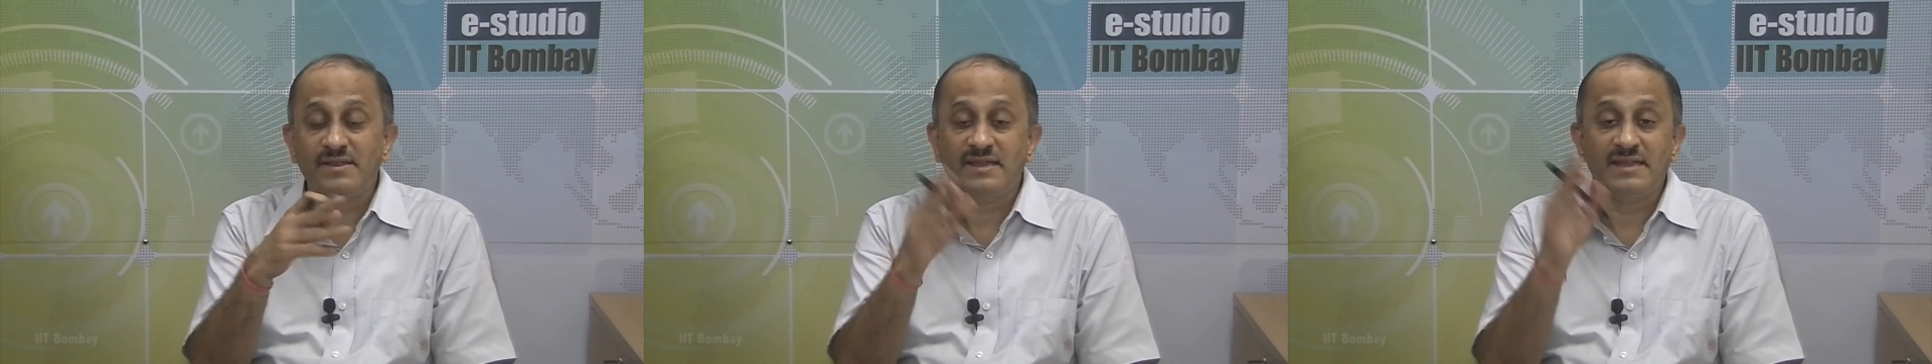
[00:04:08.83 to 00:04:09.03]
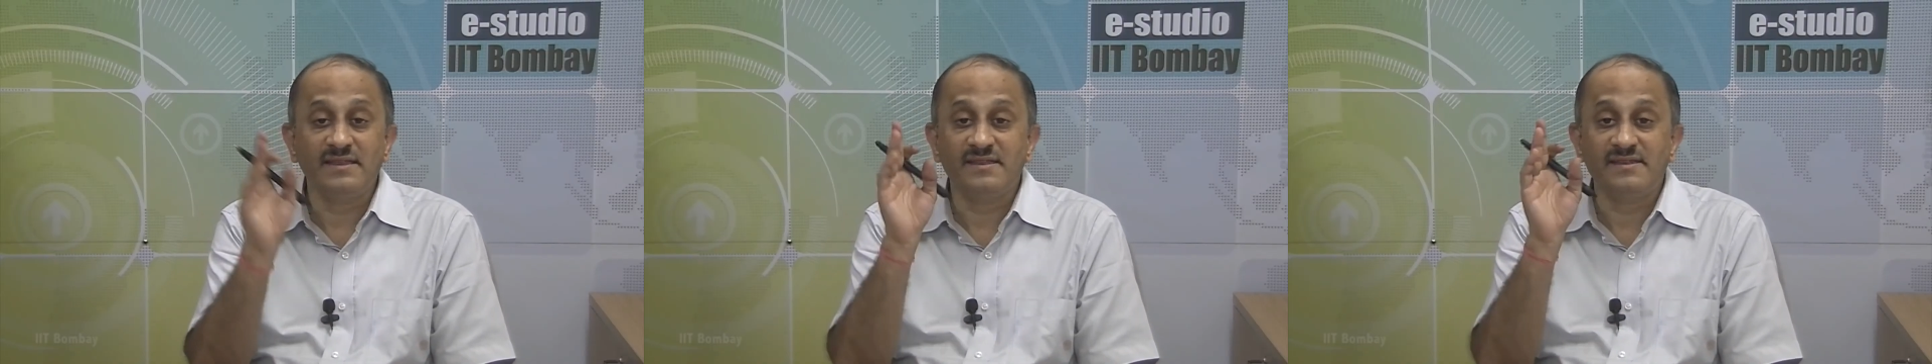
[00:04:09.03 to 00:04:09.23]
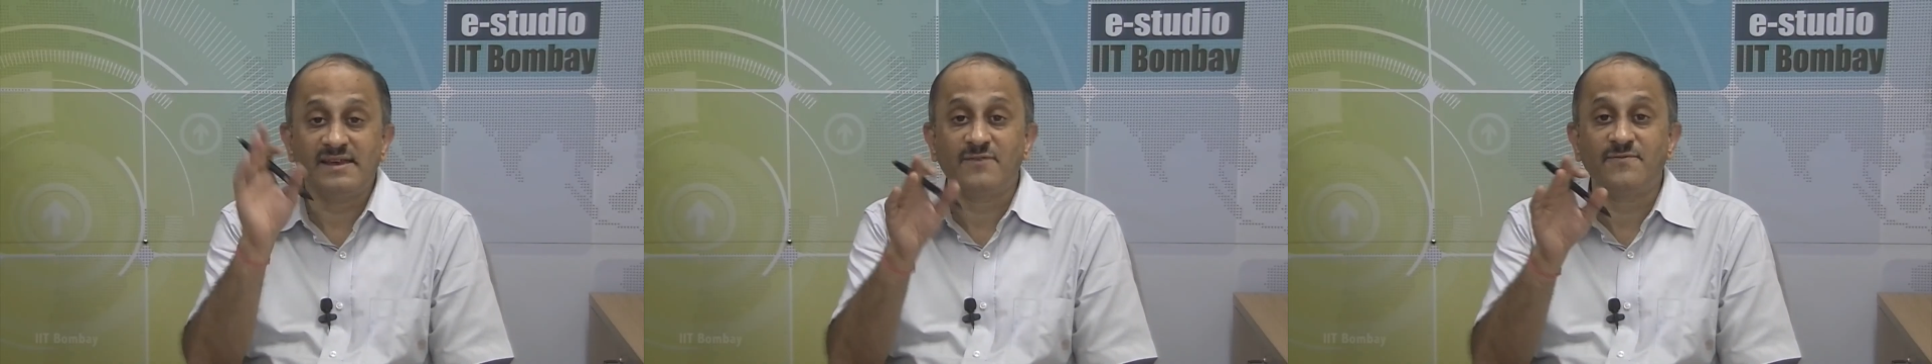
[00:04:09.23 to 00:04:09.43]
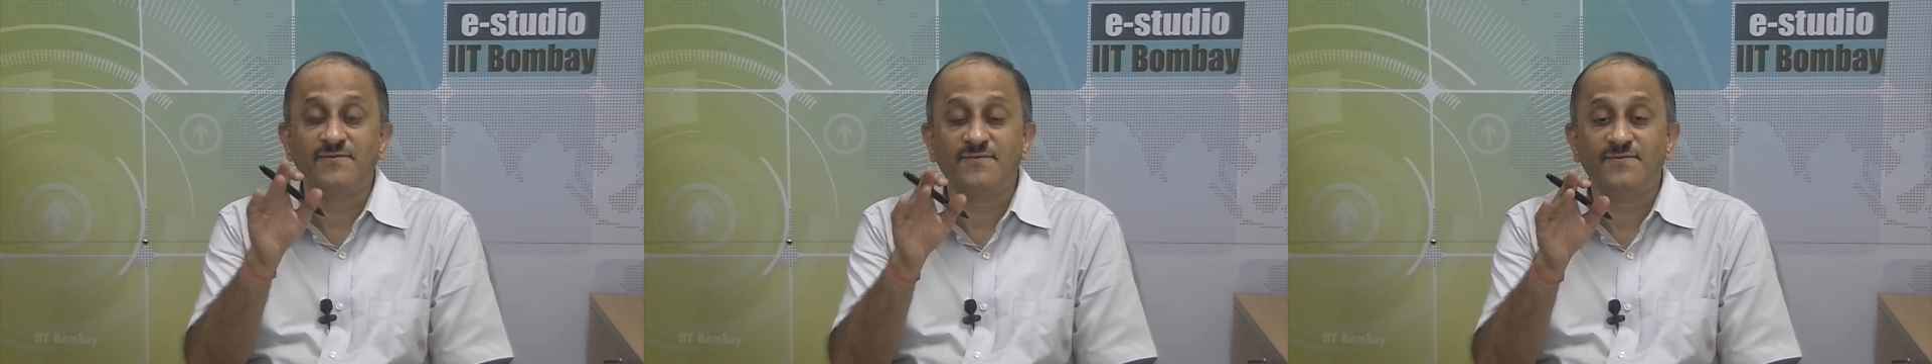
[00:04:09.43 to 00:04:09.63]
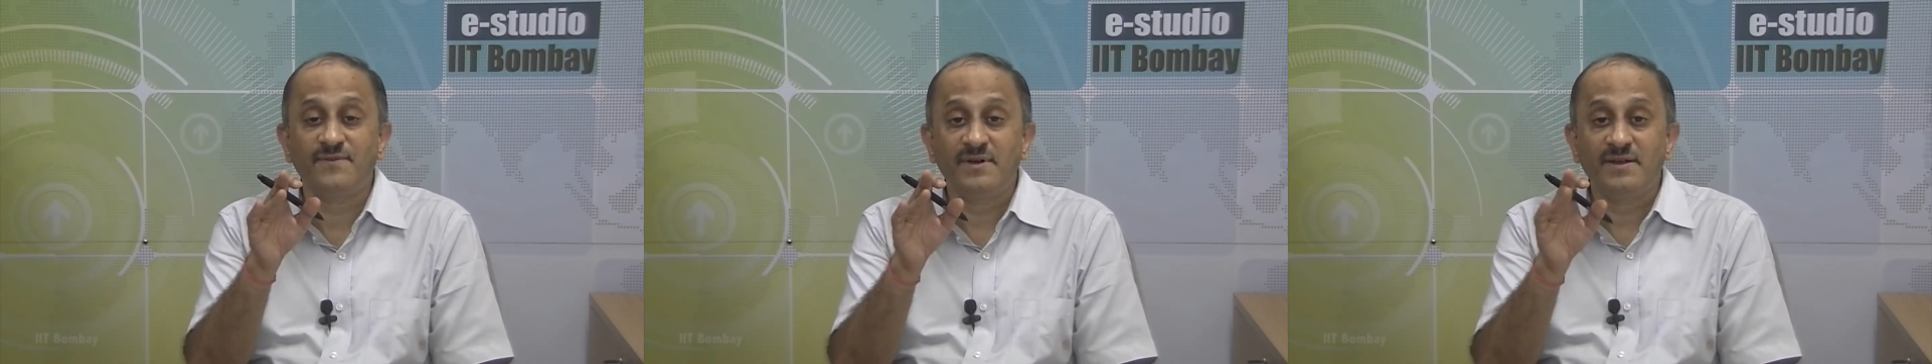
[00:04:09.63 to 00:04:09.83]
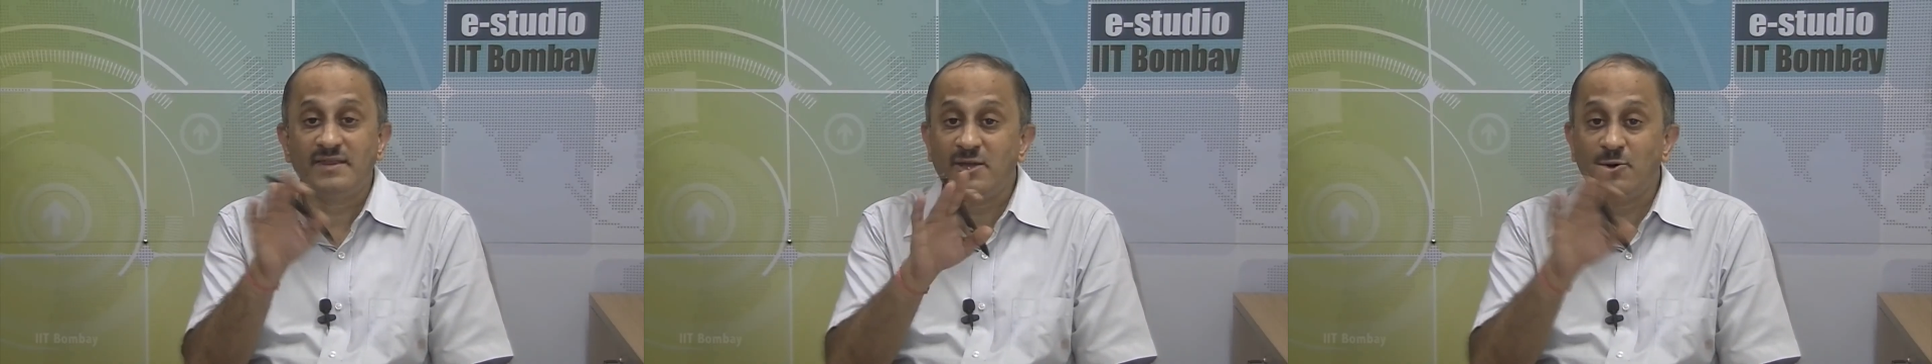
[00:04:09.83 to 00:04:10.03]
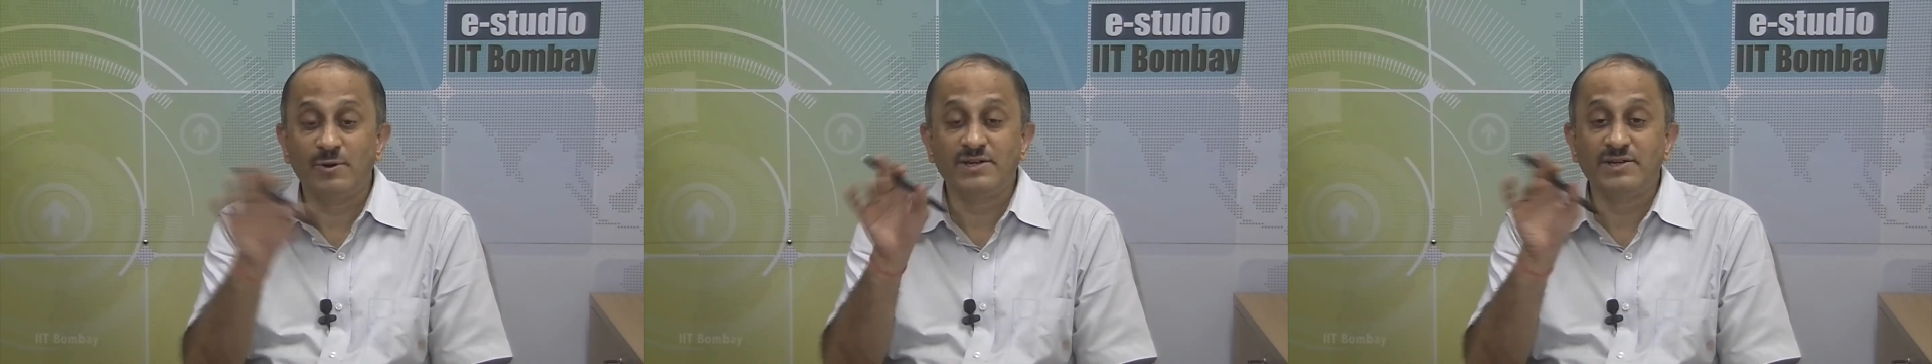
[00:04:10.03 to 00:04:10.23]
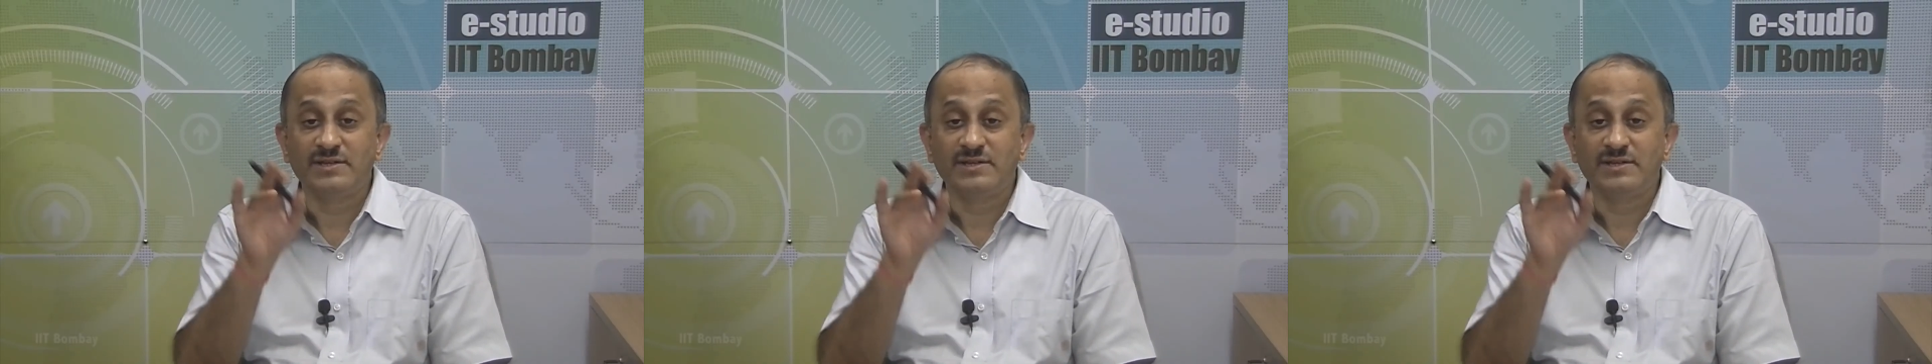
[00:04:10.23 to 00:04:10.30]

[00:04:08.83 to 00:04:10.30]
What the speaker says: instead of the original